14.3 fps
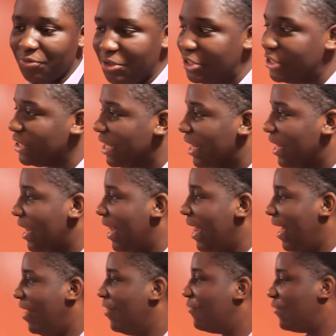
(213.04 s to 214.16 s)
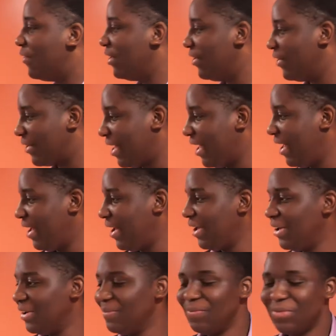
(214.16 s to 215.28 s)
We should not laugh, okay?
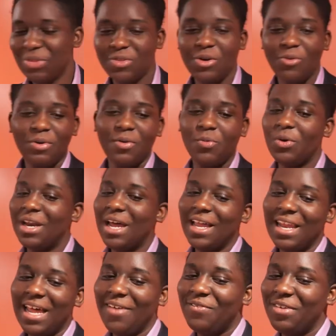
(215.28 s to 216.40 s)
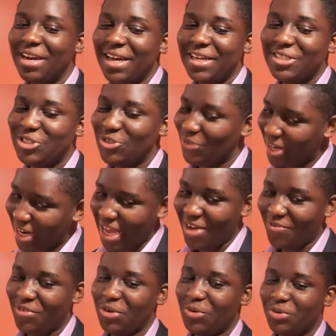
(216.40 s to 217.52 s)
Don't worry, we're not laughing at you, we're
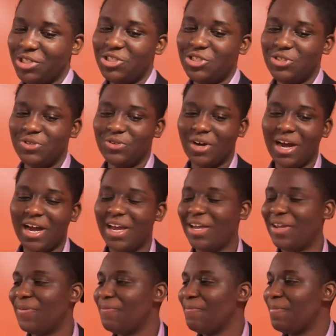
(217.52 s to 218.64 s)
laughing with you, all right?